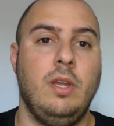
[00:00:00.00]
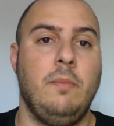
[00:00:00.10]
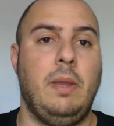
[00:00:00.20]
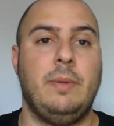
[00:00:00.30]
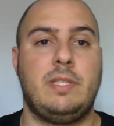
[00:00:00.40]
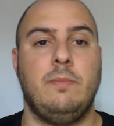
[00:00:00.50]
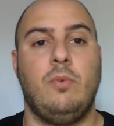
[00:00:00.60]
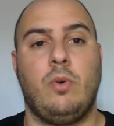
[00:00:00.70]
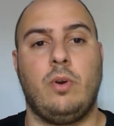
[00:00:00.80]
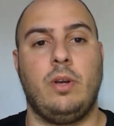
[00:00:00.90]
Maybe some
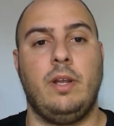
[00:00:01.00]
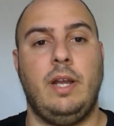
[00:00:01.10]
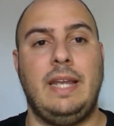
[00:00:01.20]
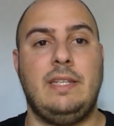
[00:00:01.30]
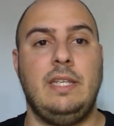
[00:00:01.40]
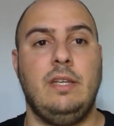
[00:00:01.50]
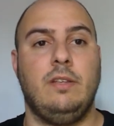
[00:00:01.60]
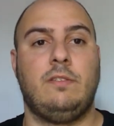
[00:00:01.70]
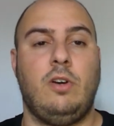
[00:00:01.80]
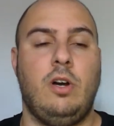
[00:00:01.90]
more
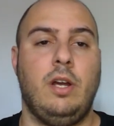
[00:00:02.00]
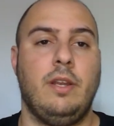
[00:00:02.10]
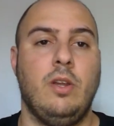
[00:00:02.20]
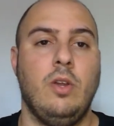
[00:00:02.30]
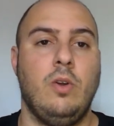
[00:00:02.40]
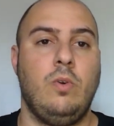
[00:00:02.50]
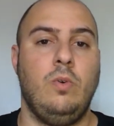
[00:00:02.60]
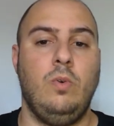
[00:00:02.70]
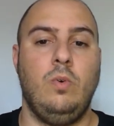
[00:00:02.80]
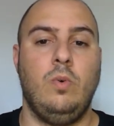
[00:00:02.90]
ideas on
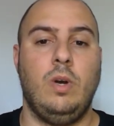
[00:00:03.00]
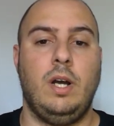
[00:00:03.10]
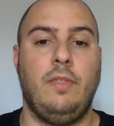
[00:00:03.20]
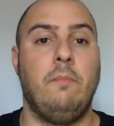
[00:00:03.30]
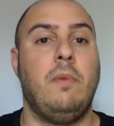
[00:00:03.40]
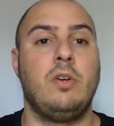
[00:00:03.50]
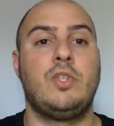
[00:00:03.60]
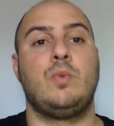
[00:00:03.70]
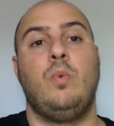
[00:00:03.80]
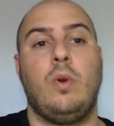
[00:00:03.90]
who the
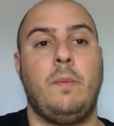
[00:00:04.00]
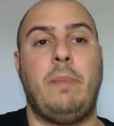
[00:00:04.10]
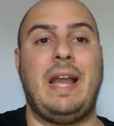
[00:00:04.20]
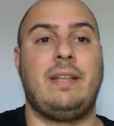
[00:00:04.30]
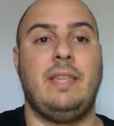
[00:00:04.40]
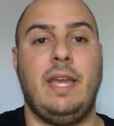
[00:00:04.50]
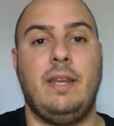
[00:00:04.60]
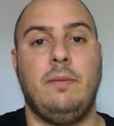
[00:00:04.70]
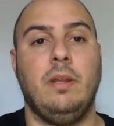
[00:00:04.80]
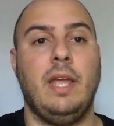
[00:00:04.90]
monks were back then,
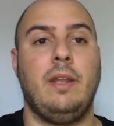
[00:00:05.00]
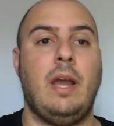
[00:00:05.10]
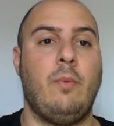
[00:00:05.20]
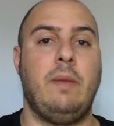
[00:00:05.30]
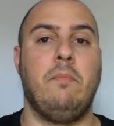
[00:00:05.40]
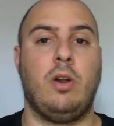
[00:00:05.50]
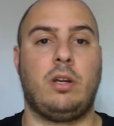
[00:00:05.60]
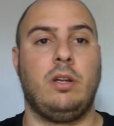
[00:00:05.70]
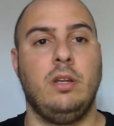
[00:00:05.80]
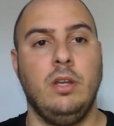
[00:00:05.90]
and then that way Mark
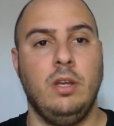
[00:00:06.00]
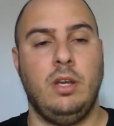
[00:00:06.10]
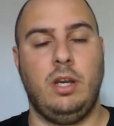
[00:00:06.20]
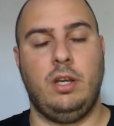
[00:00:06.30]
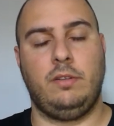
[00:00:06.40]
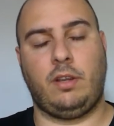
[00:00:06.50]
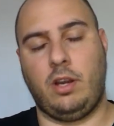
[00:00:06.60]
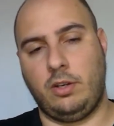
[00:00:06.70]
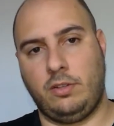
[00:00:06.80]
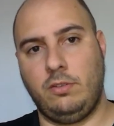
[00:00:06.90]

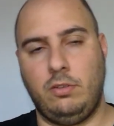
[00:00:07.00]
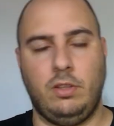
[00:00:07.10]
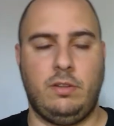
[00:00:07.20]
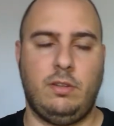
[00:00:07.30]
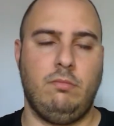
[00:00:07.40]
the